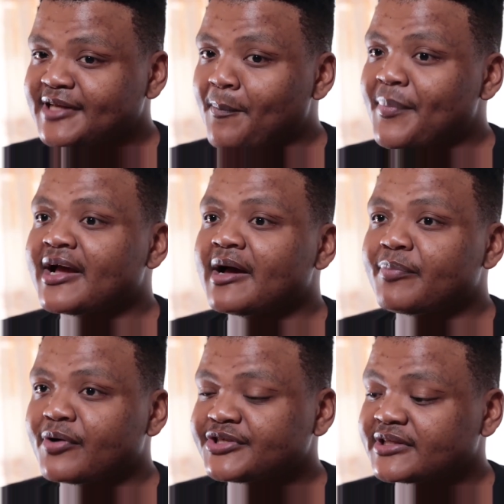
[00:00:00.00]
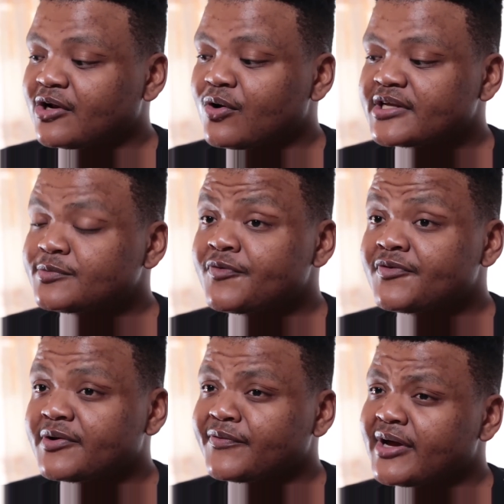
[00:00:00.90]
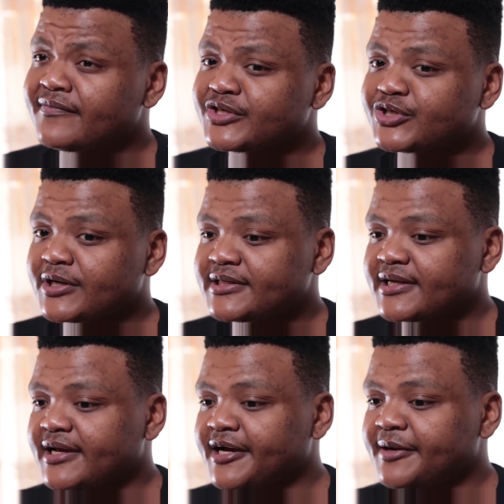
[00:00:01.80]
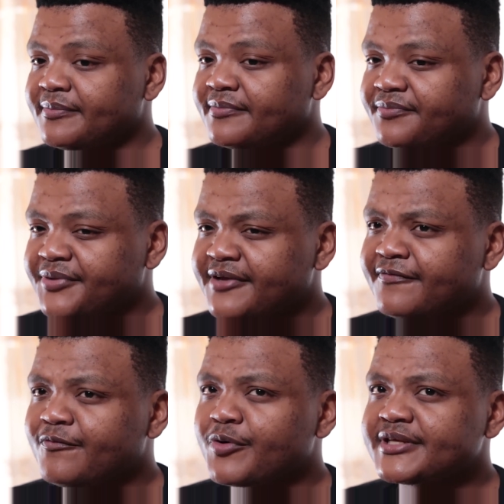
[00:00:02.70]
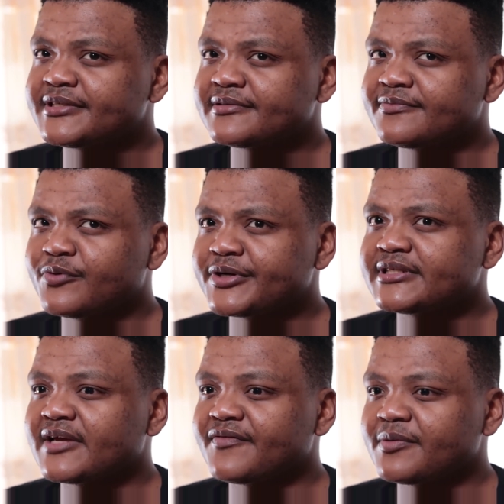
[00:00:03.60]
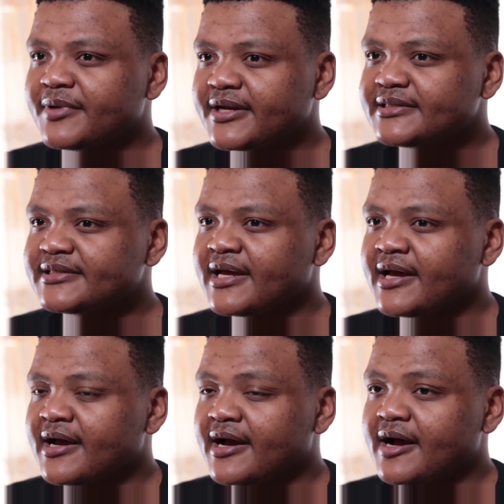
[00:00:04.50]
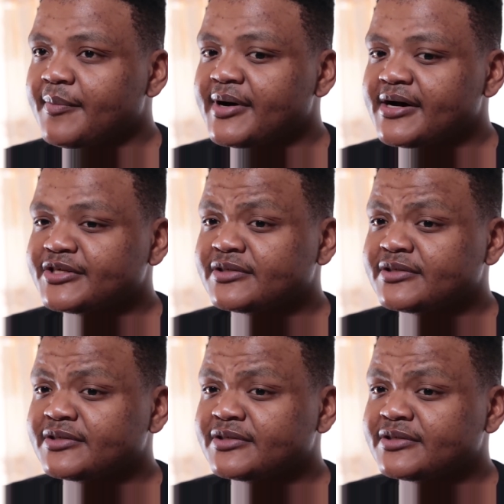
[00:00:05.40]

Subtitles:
a bigger project, the longest movie that we've ever shot, being 47 minutes, about